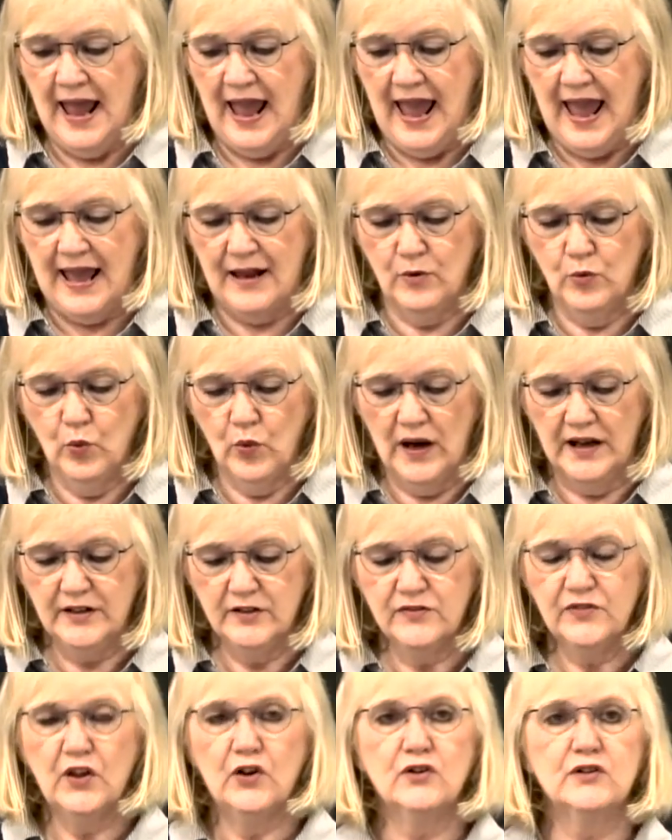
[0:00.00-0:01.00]
And one
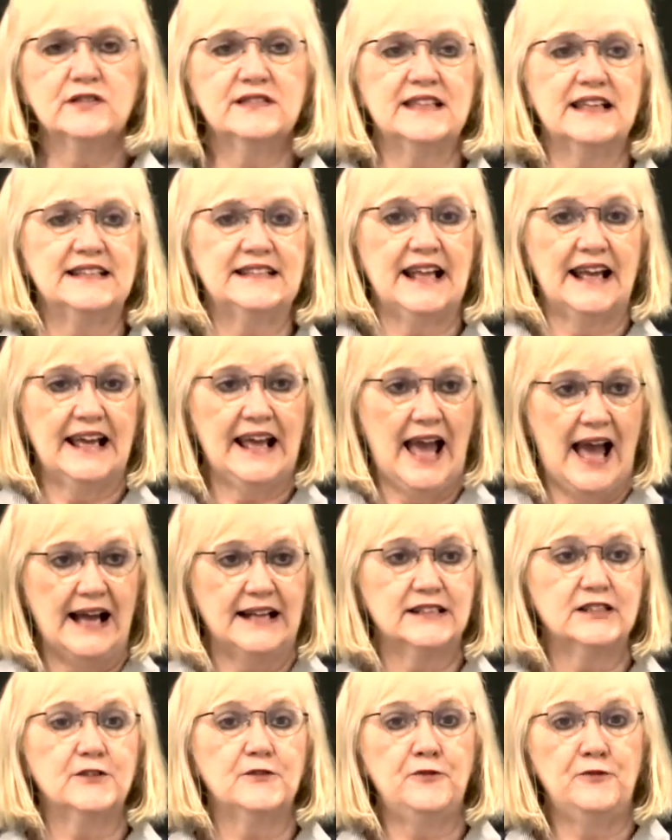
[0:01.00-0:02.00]
of those that they
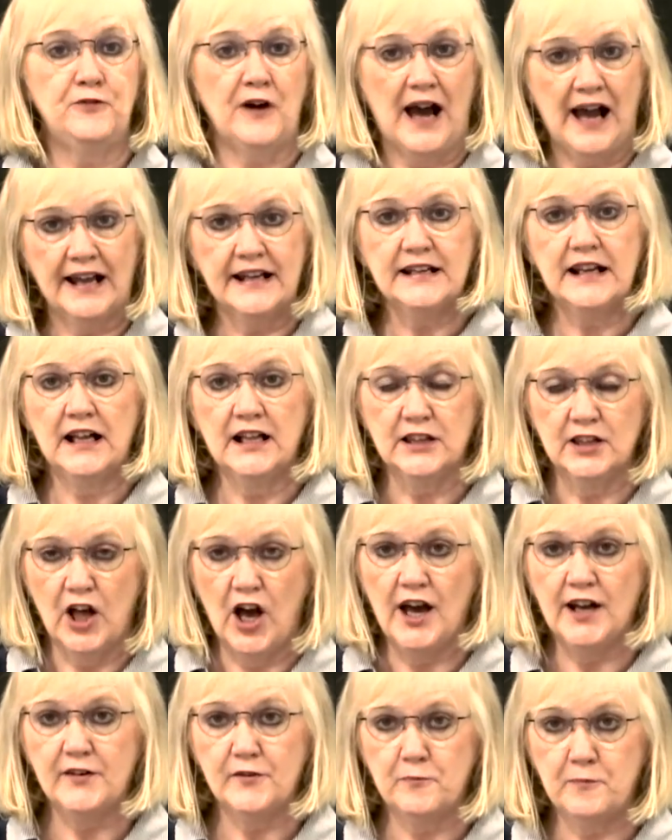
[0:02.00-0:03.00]
had to fight a
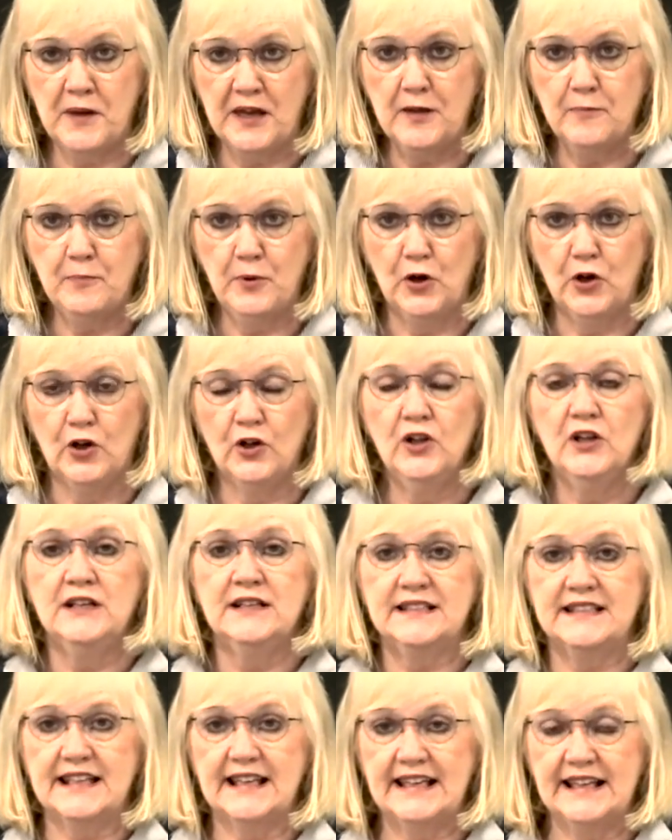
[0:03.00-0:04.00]
lot of people
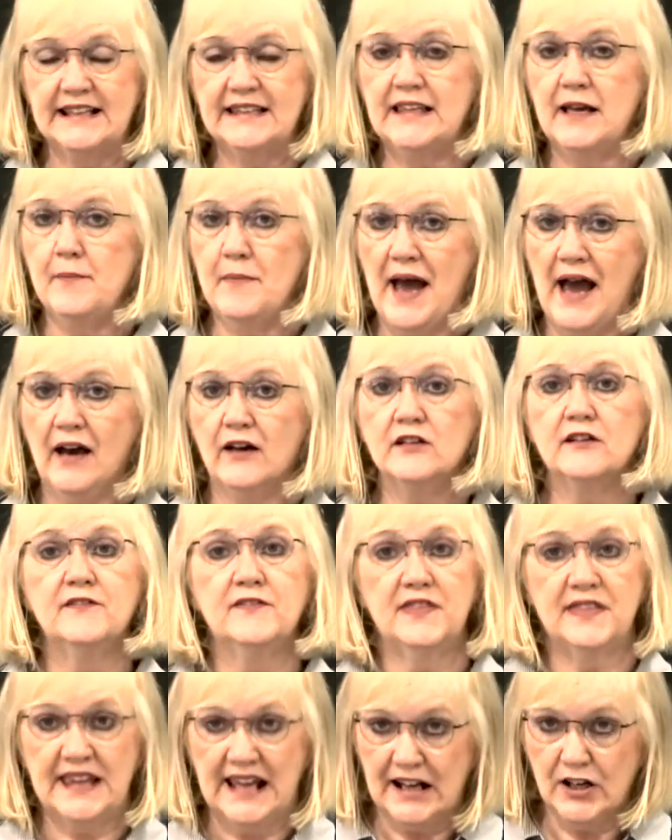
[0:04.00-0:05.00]
to get them out
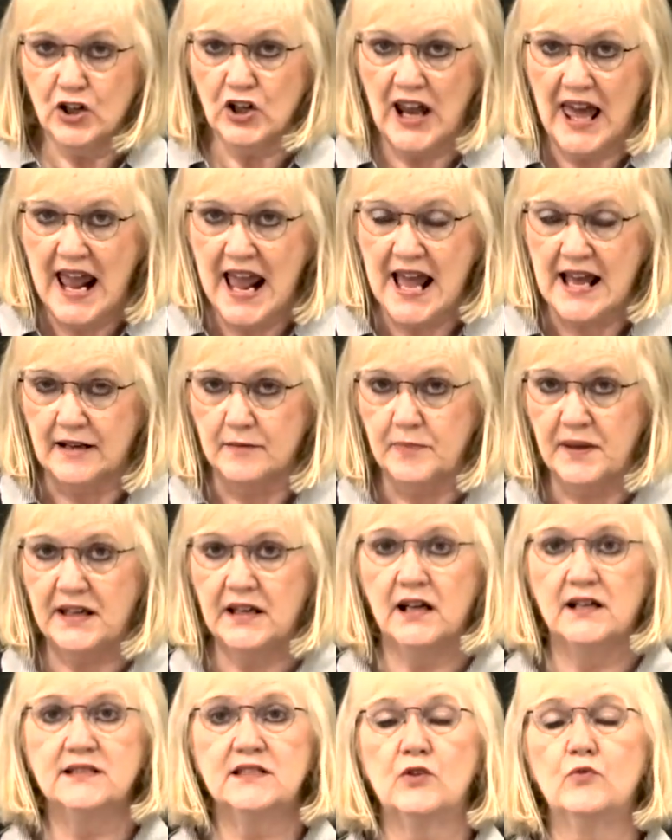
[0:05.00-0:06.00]
of their land,
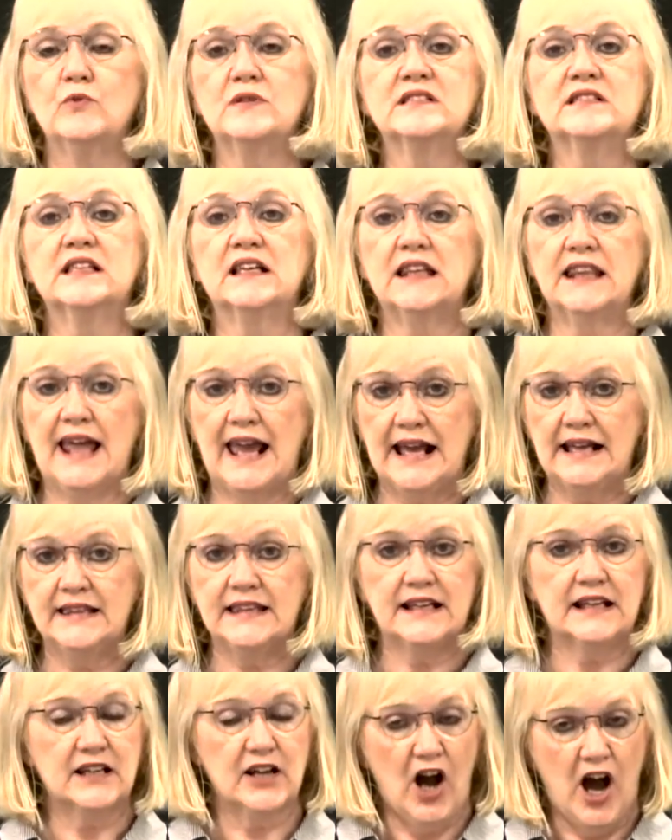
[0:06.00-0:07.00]
because it was the land
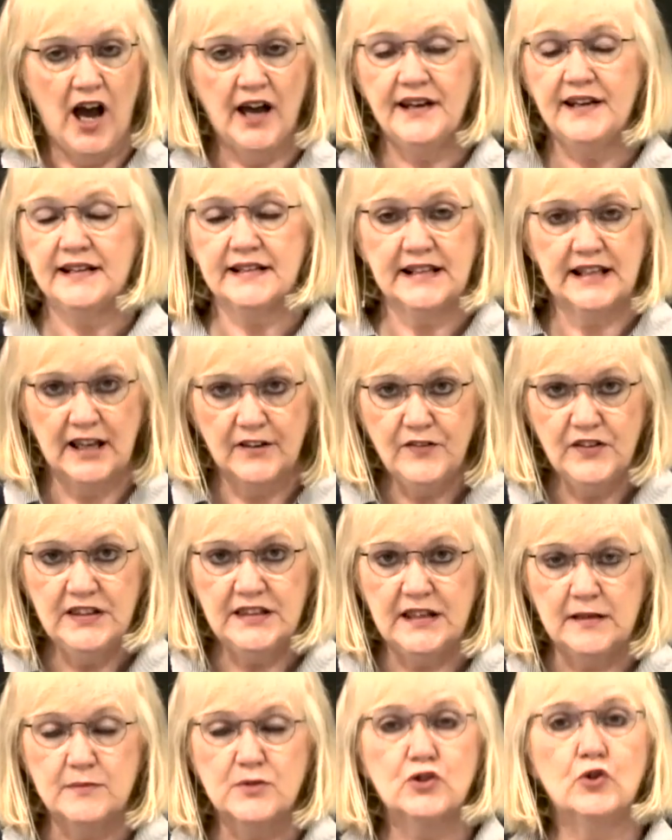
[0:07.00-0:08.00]
that God had given
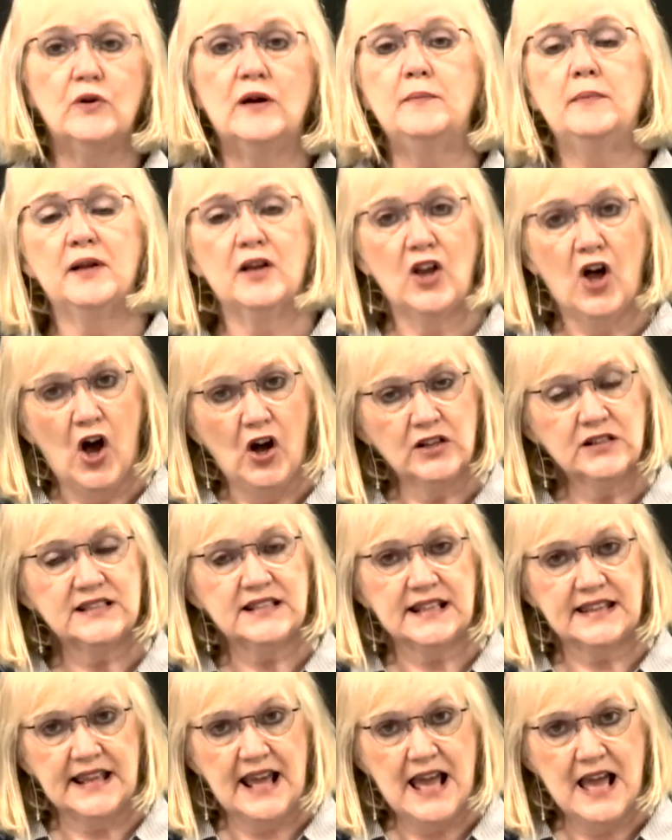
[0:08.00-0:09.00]
them. So it belonged
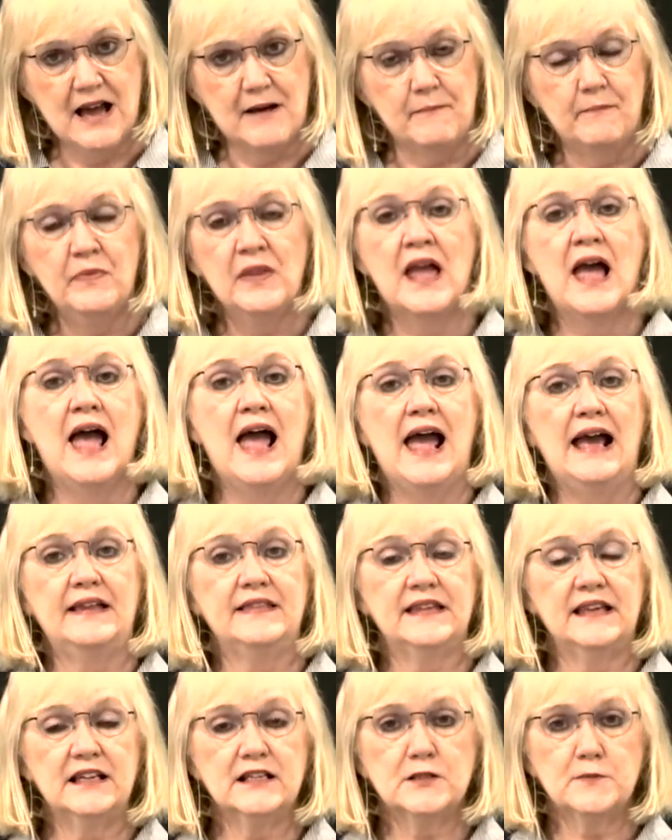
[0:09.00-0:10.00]
to them.
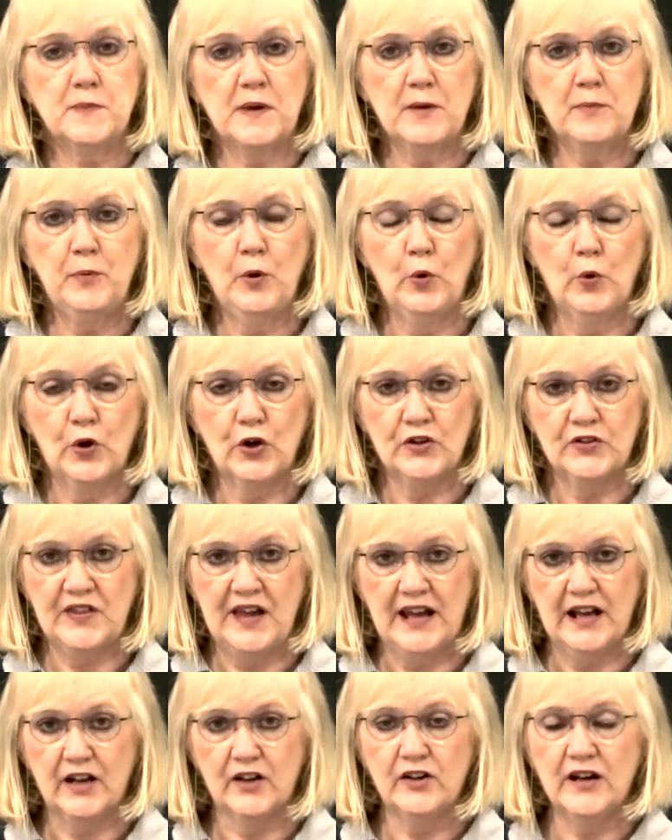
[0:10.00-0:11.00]
And these people were
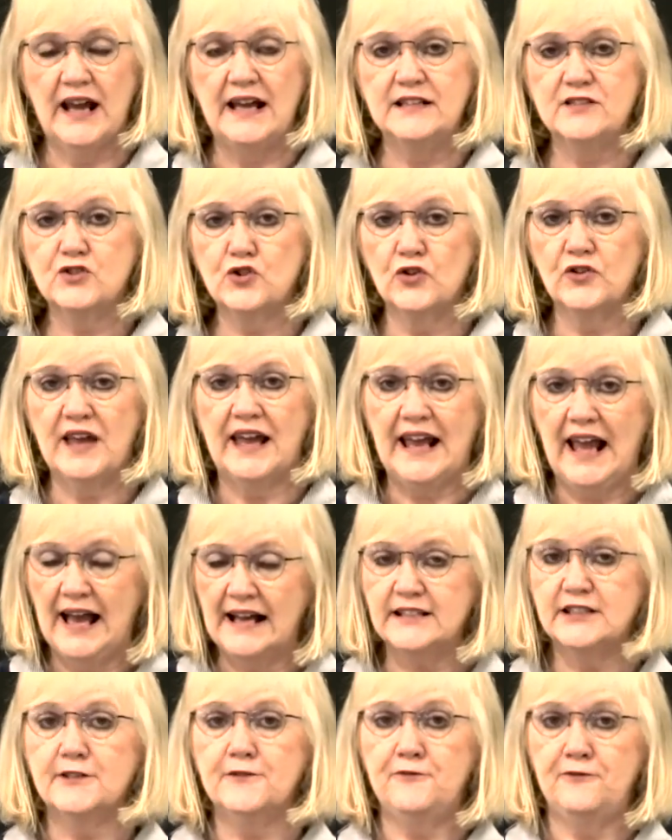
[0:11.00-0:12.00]
there, and so they
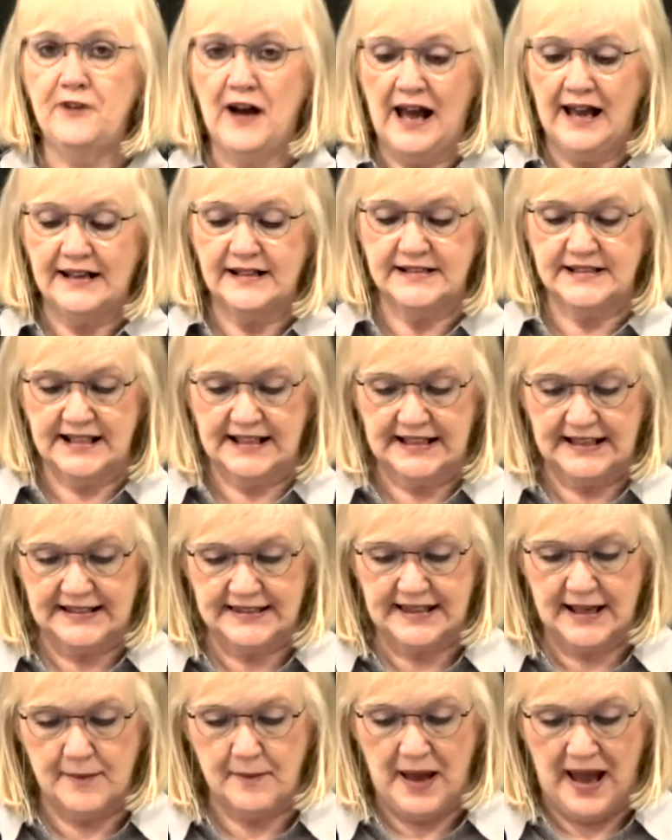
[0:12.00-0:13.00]
had to fight to get
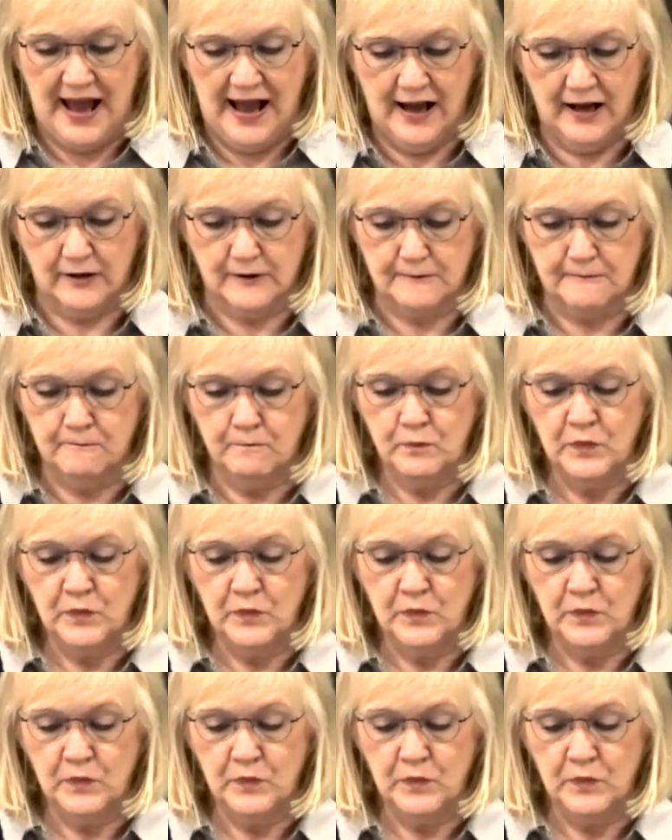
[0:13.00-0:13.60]
them out.